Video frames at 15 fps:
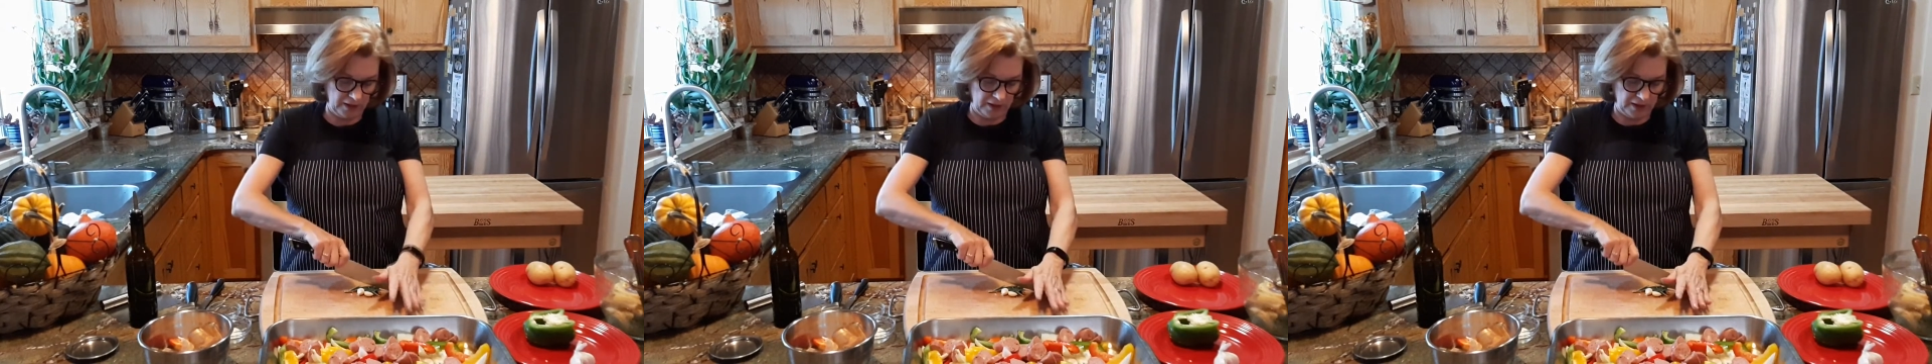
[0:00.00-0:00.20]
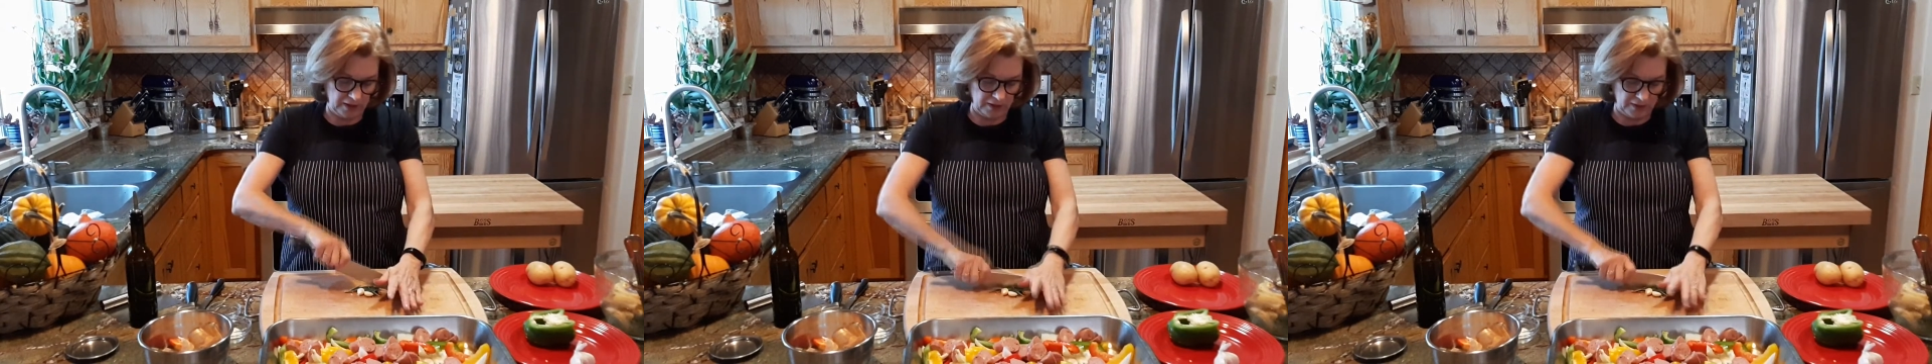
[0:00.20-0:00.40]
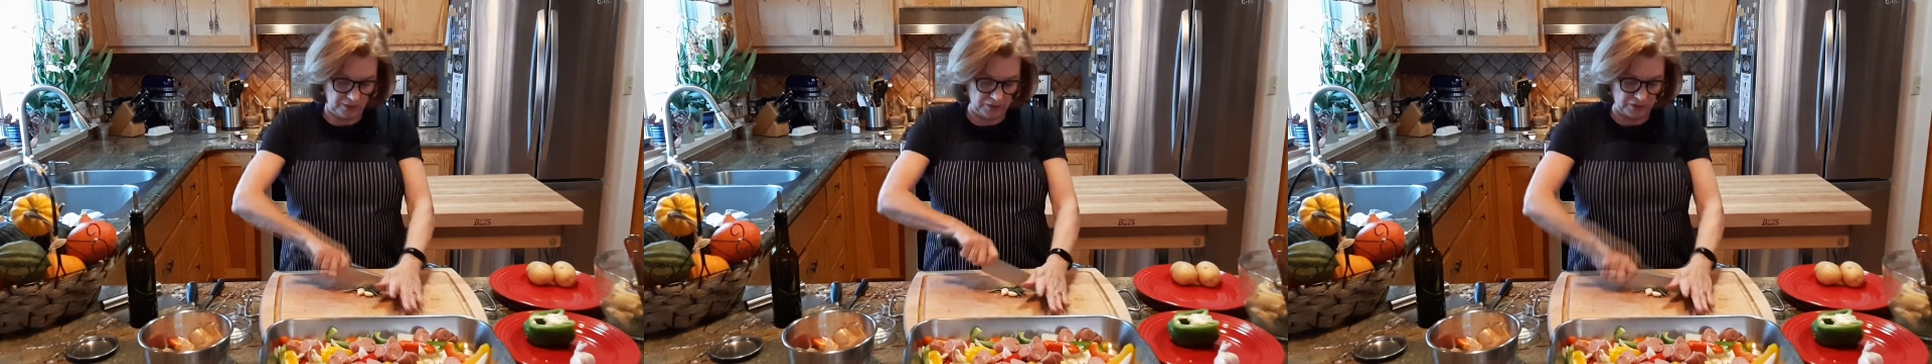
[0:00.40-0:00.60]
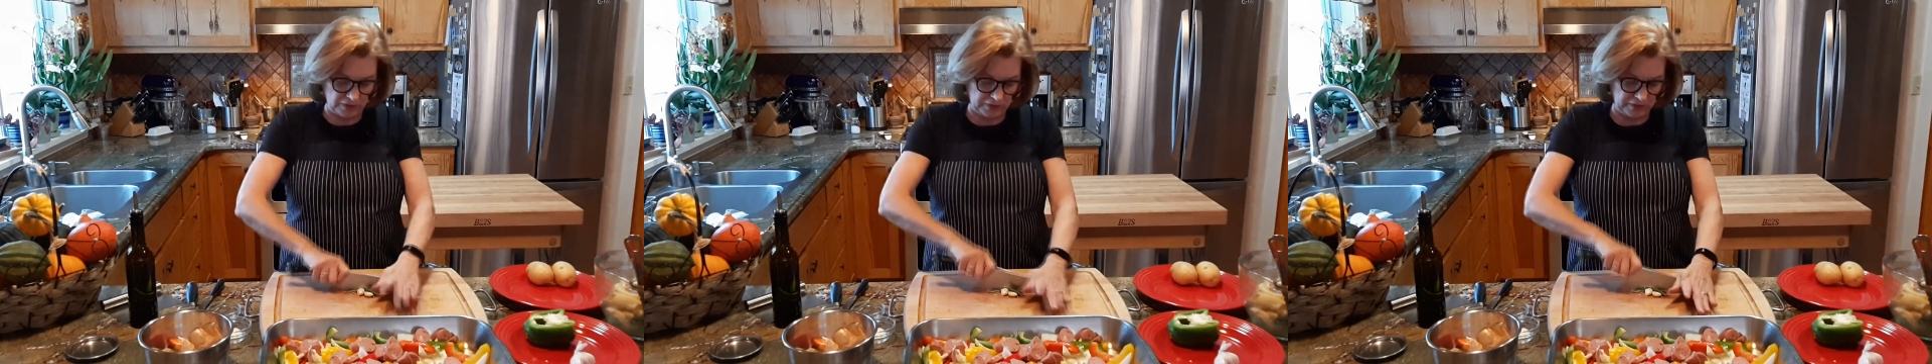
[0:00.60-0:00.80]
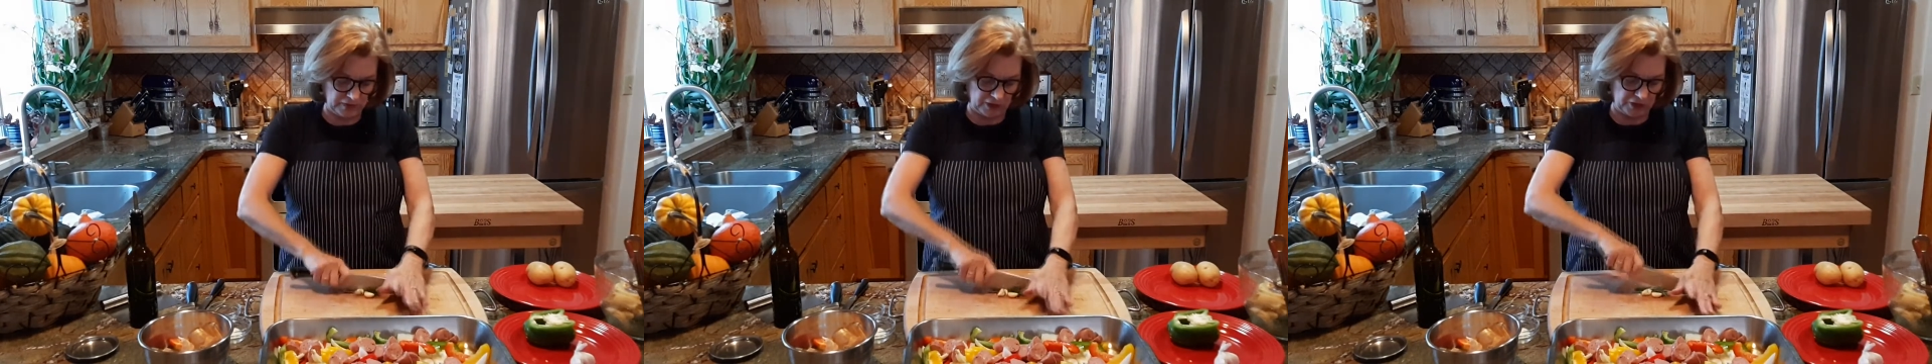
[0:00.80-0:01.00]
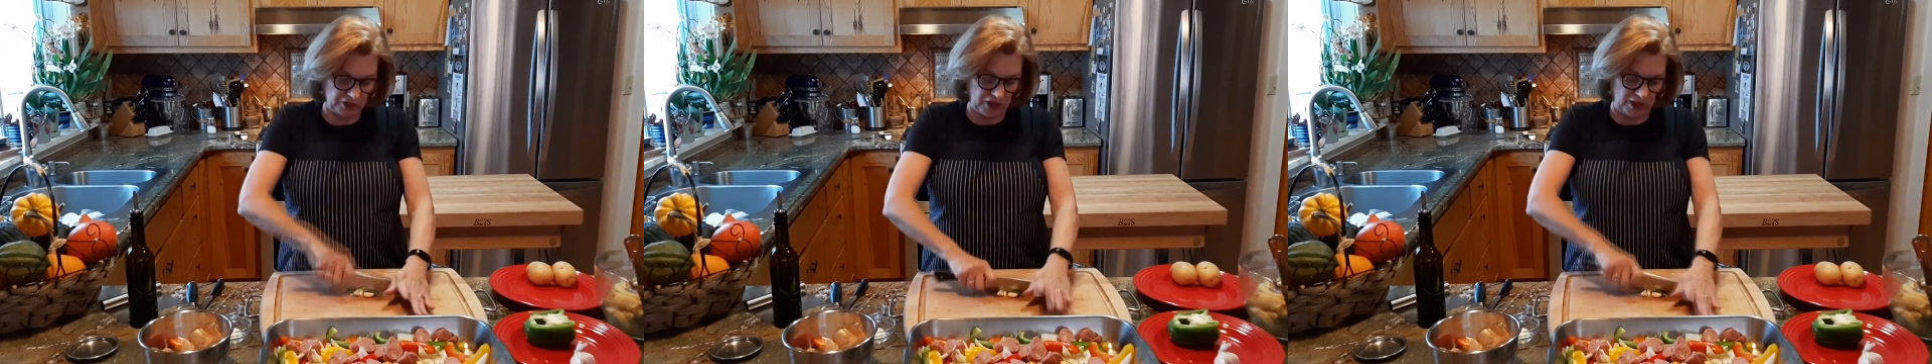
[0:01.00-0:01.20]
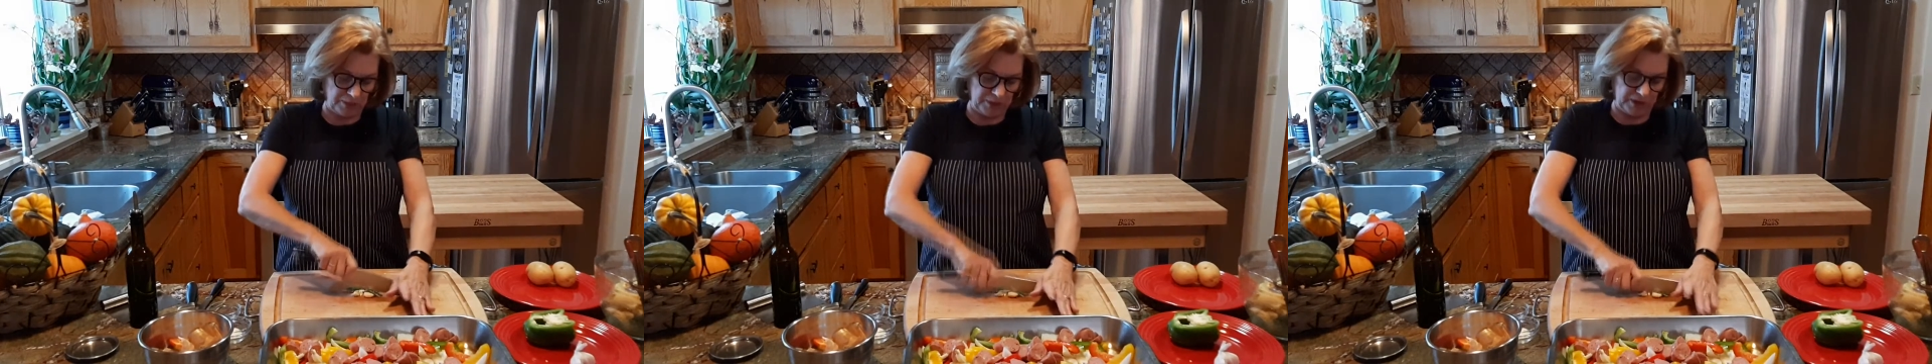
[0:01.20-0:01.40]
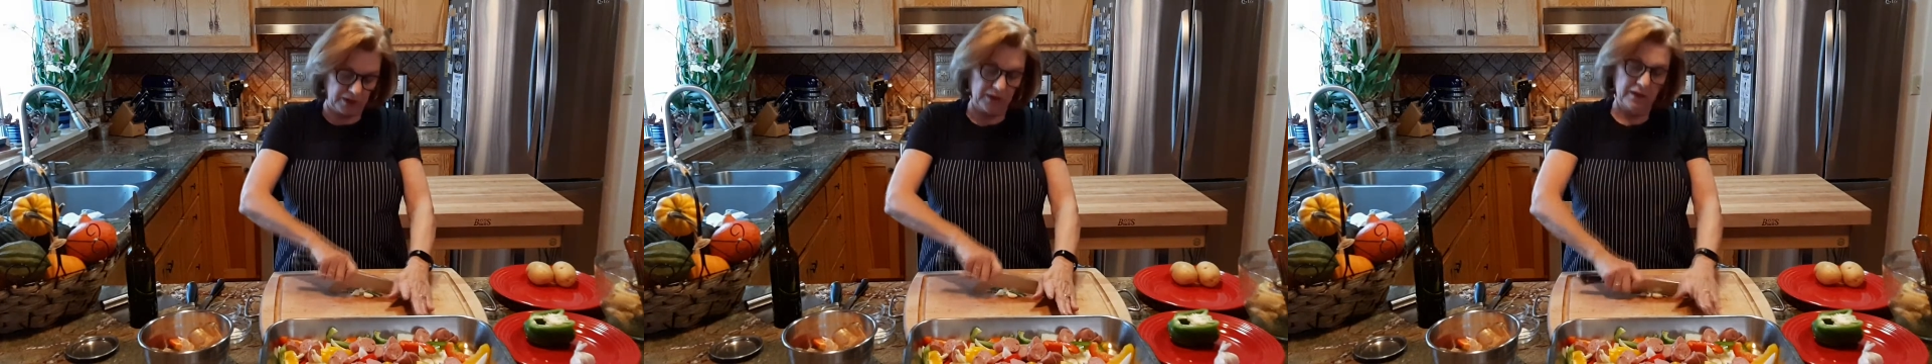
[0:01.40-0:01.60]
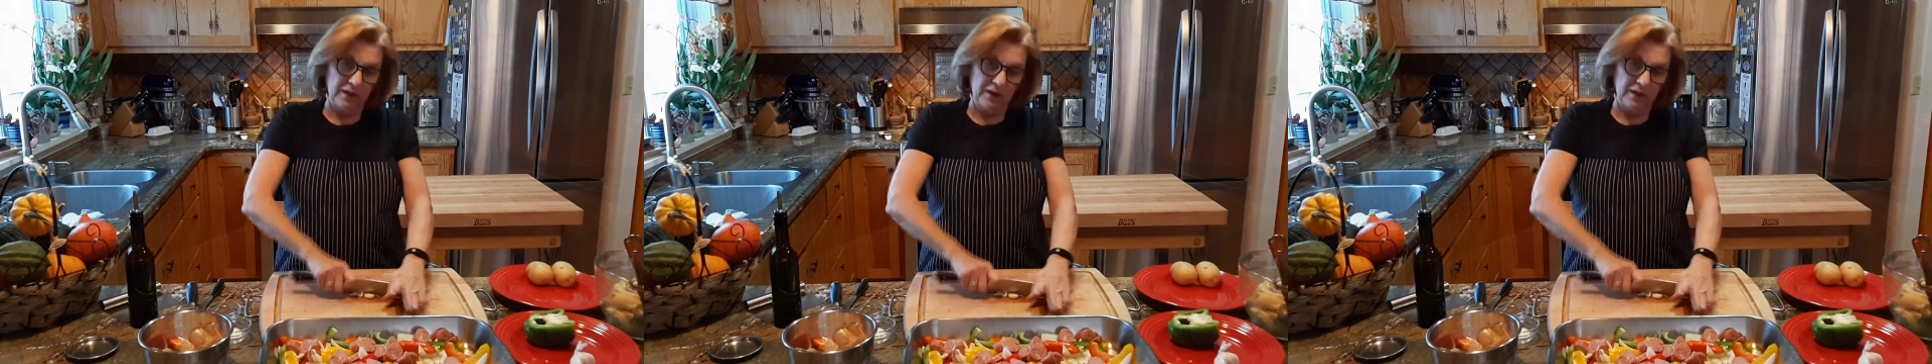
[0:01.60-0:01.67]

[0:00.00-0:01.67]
and then we just start chopping.